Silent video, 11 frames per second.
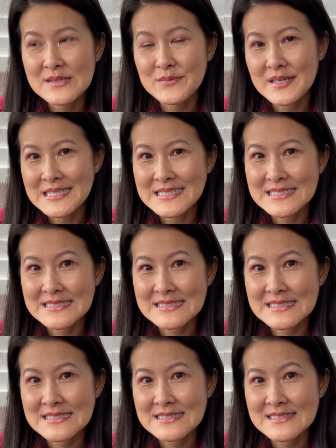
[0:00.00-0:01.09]
was
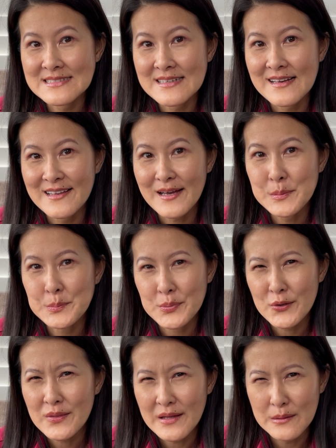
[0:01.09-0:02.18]
I got
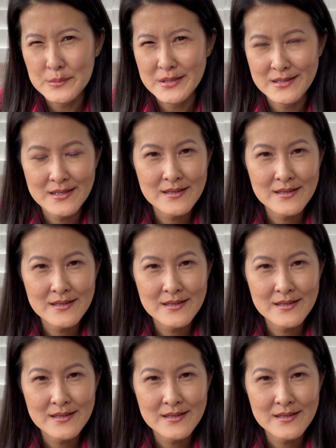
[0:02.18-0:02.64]
birthday money.